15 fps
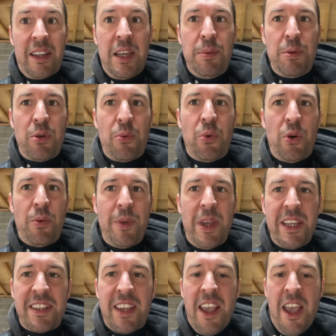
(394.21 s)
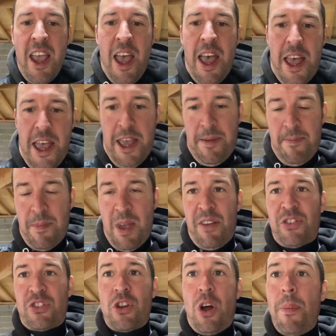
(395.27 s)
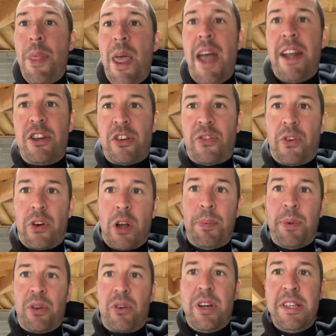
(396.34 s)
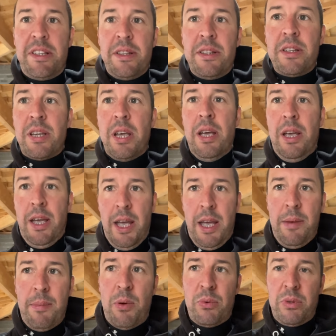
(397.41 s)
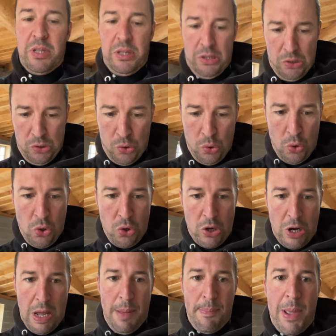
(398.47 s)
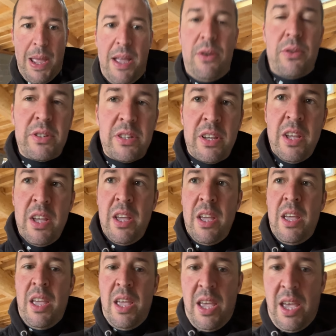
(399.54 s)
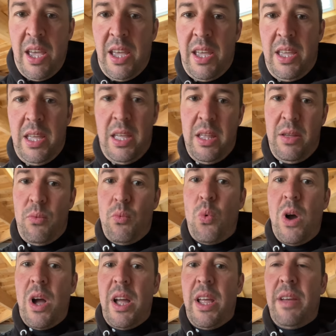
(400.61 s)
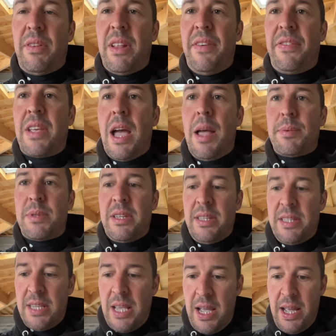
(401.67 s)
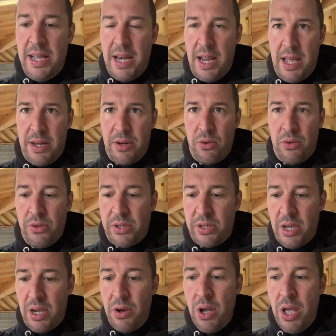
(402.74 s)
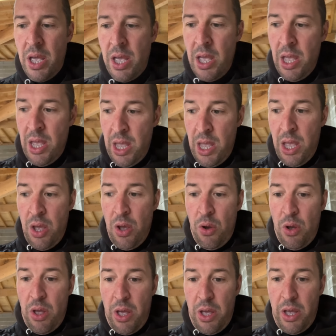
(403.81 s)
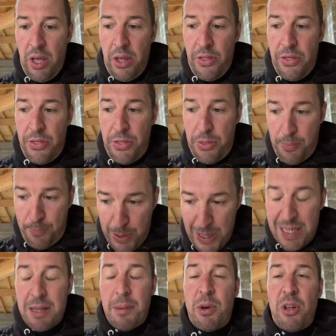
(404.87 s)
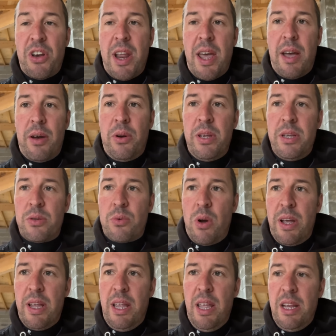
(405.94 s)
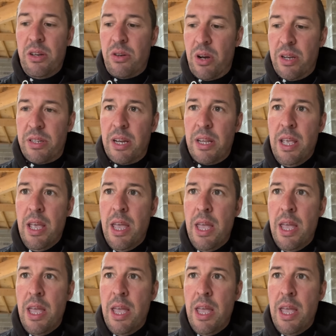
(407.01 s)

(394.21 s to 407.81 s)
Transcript: keeps you warm this um, I've stopped there just for a couple of reasons um, I want to talk about why I've left gaps at the side and also uh, the piece I'm on now is quite interesting